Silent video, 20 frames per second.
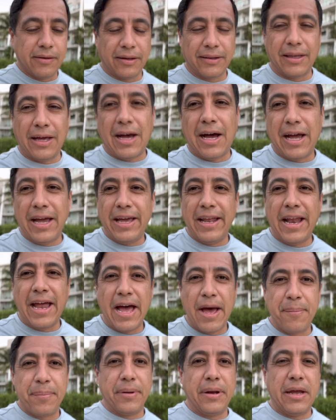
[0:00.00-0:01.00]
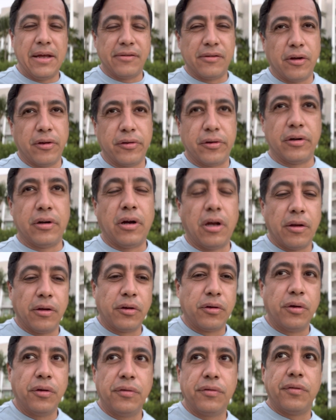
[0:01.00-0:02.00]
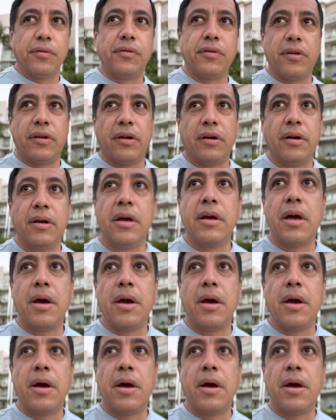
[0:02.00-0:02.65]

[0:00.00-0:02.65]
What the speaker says: like the Hyatt app and has all their all-inclusives in there.